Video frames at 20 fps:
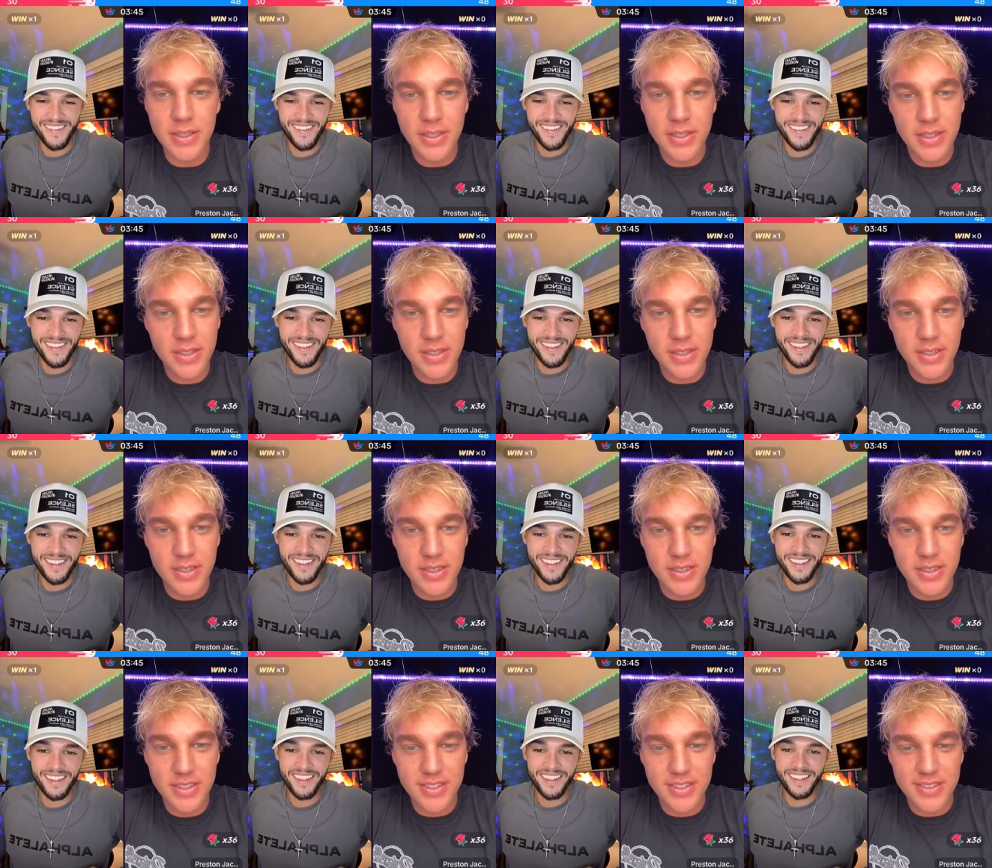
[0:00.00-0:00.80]

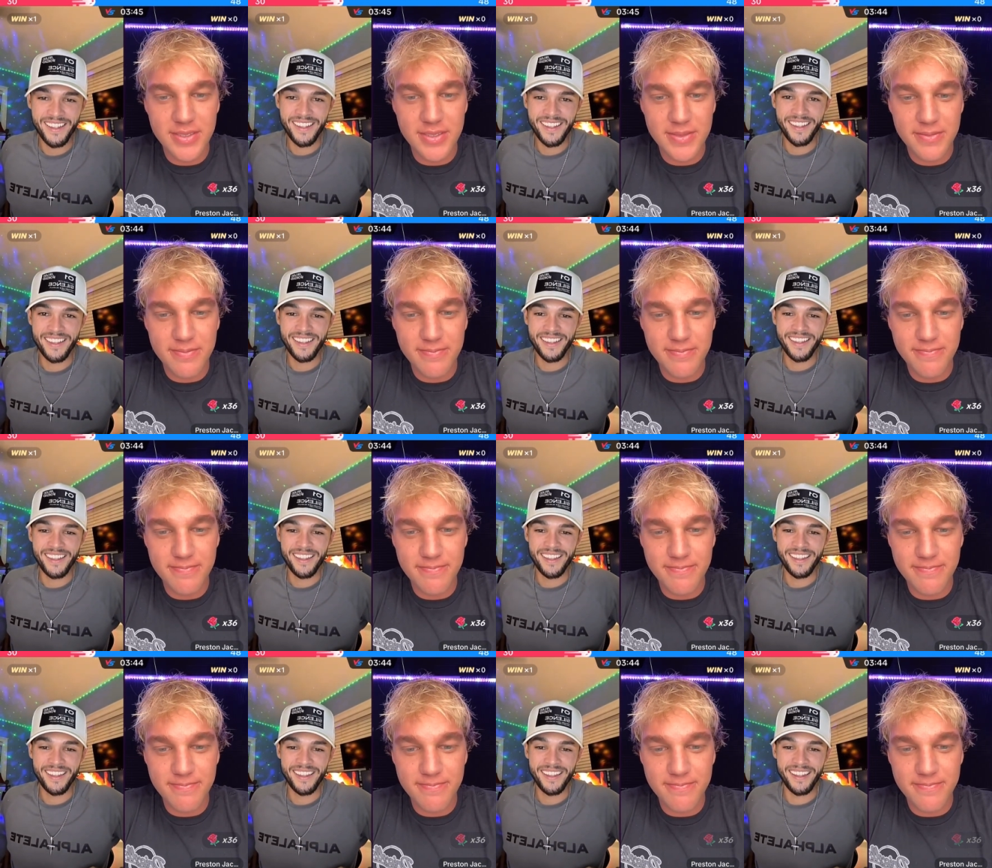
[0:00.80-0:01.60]

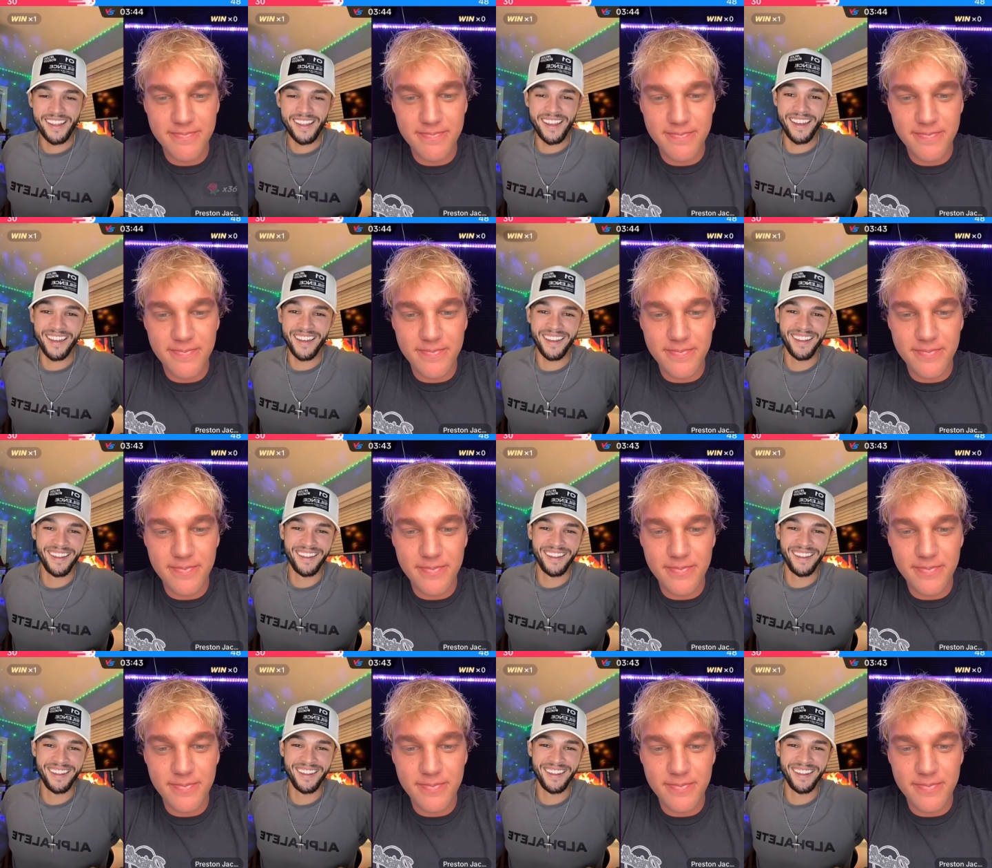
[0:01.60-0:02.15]
No one is speaking in this clip.